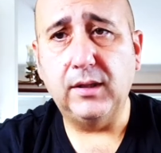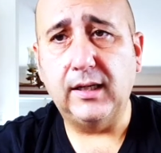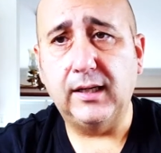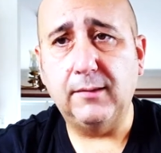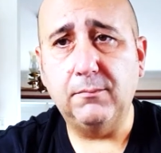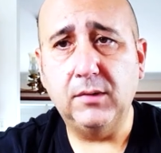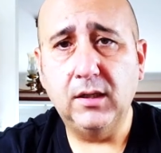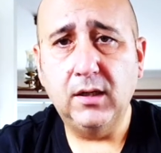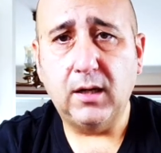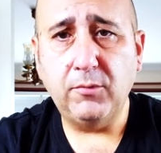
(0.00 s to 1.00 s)
Um,
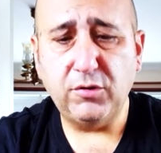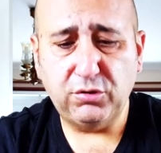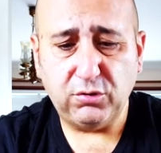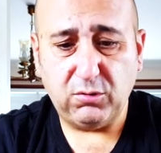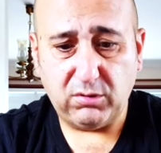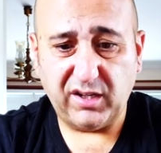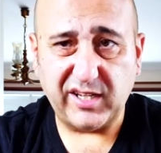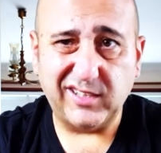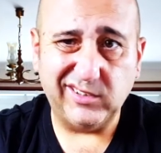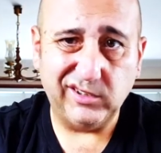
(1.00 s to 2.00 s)
I'm not sure what it's
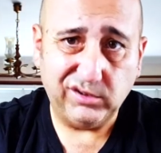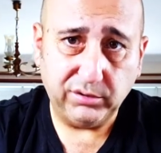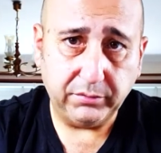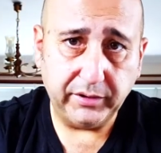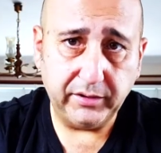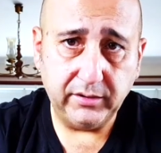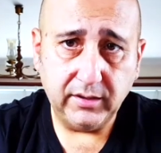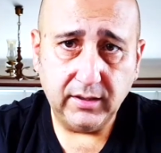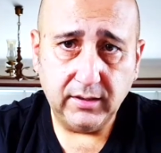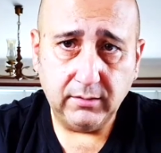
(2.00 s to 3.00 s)
actually doing,
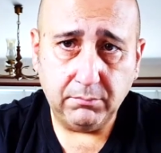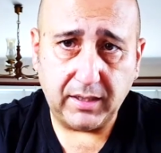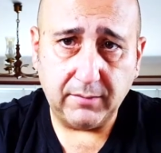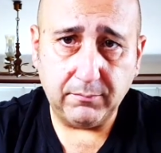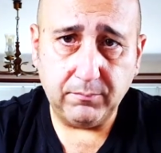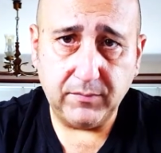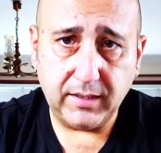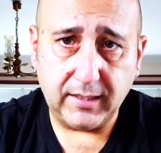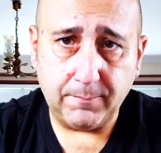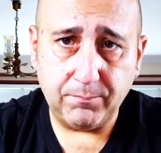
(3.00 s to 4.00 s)
but
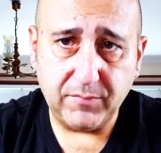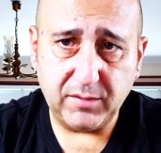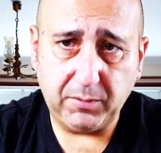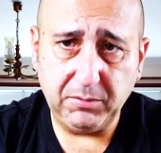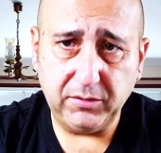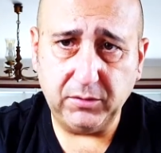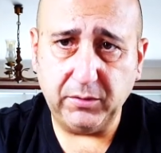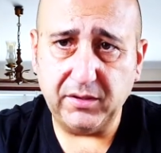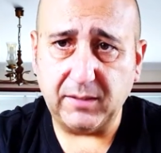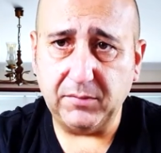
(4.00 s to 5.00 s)
um, it's probably
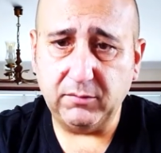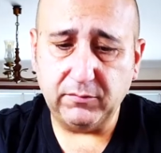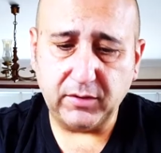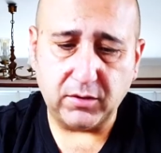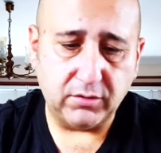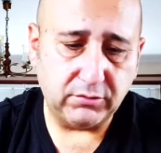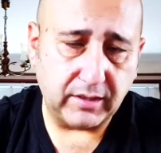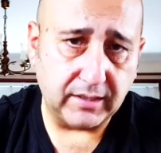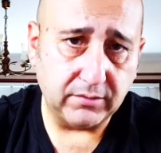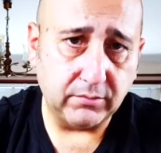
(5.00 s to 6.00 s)
doing something with the
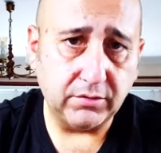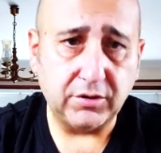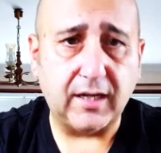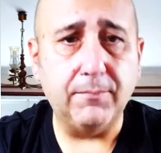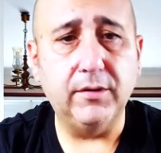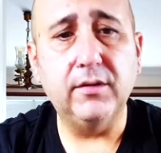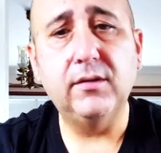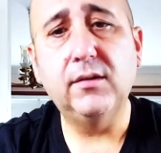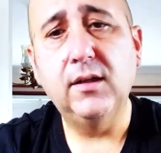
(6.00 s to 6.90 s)
contrast or the sharpness.